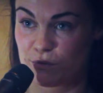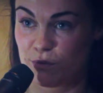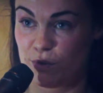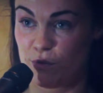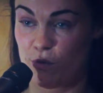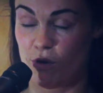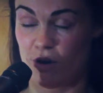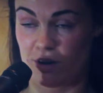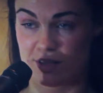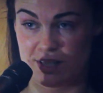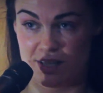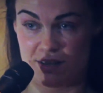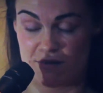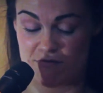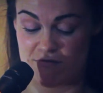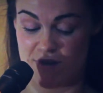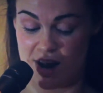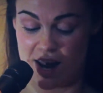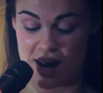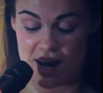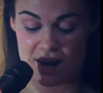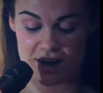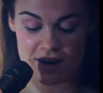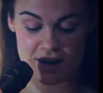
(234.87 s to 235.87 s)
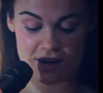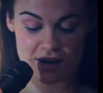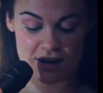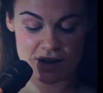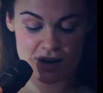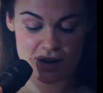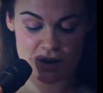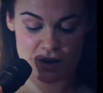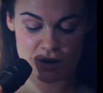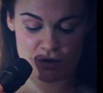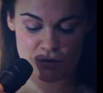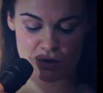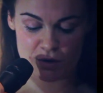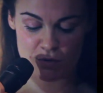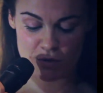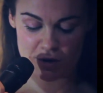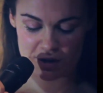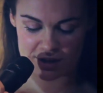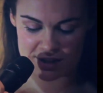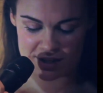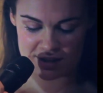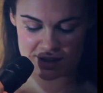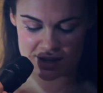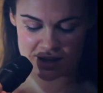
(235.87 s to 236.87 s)
We walked in the rain and we
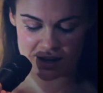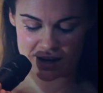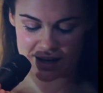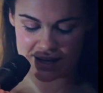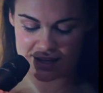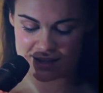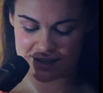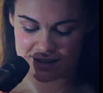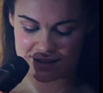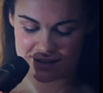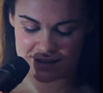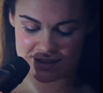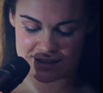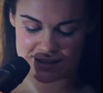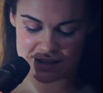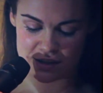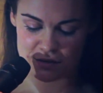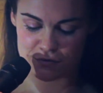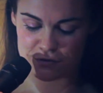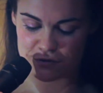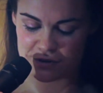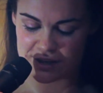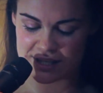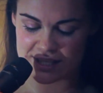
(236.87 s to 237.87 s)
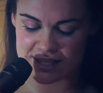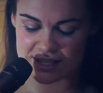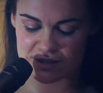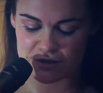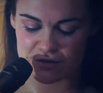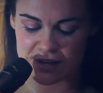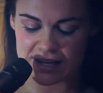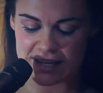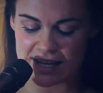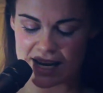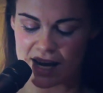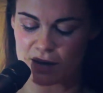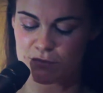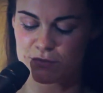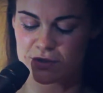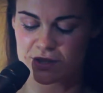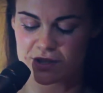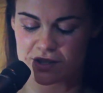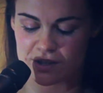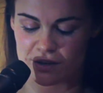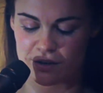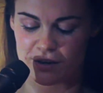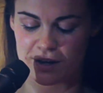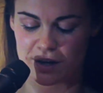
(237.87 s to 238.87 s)
walked in the night, the silvery street lamps
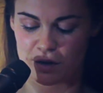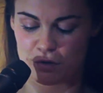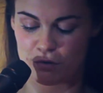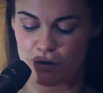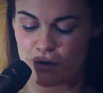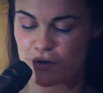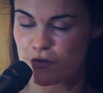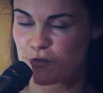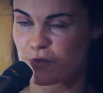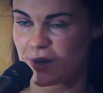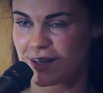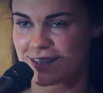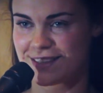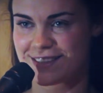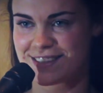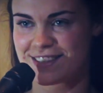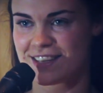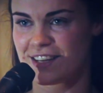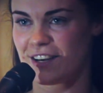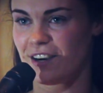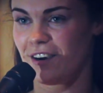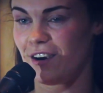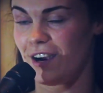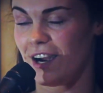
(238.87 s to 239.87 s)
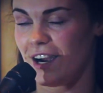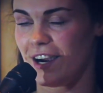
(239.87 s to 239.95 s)
stirring romance in our